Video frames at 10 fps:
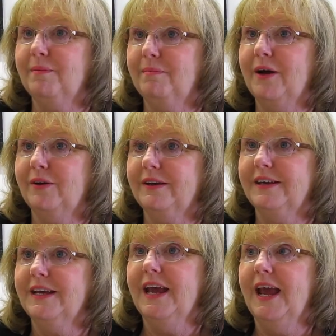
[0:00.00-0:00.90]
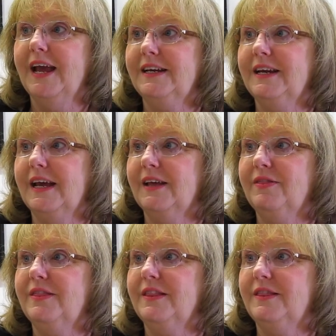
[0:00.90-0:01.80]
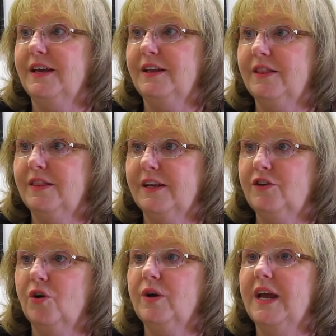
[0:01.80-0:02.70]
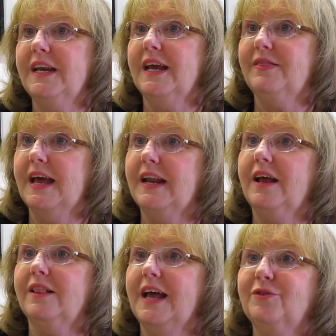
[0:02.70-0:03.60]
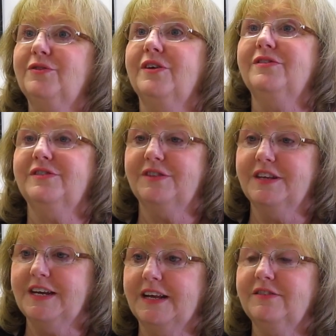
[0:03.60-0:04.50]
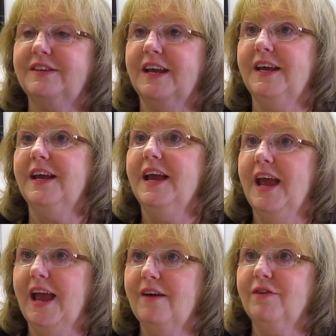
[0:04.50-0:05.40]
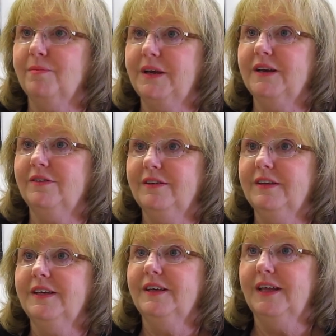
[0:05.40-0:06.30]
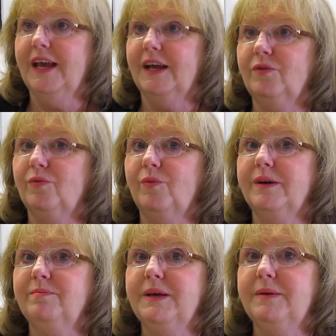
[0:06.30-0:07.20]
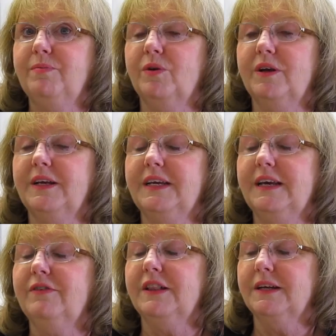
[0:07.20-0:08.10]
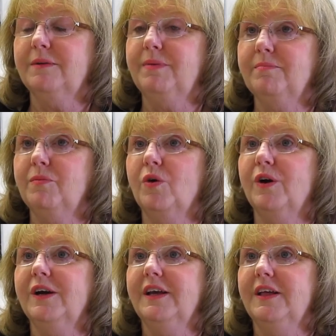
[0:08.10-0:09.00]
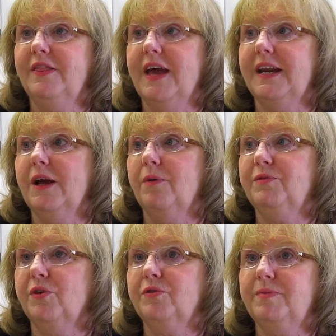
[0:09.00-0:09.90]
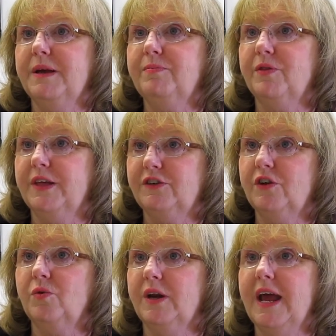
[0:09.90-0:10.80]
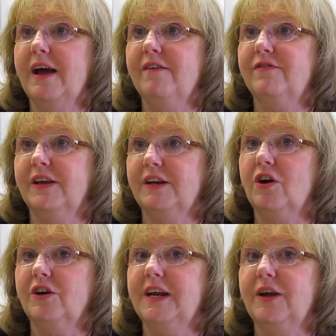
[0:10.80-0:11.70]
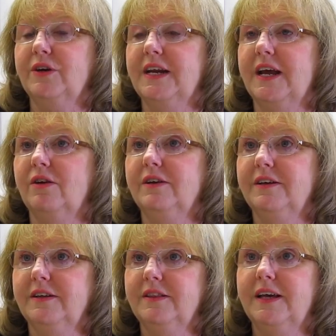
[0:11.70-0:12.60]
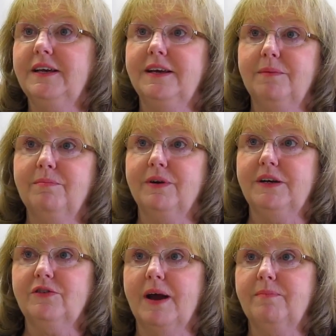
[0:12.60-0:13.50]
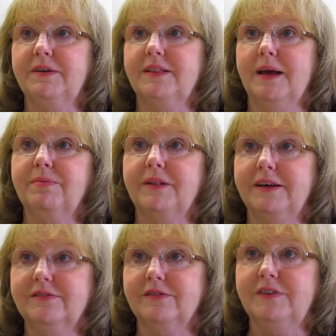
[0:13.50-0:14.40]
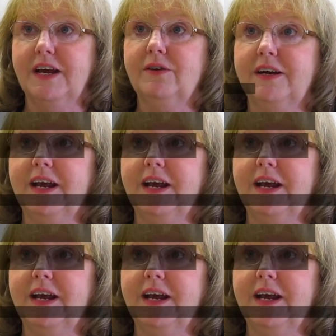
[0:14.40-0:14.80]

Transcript: about it. And, and they, they donate, and that allows us to the next day have our meal. And when people give a little bit more, that helps those people that don't have and are down and out. They can get pretty trapped in that place of down and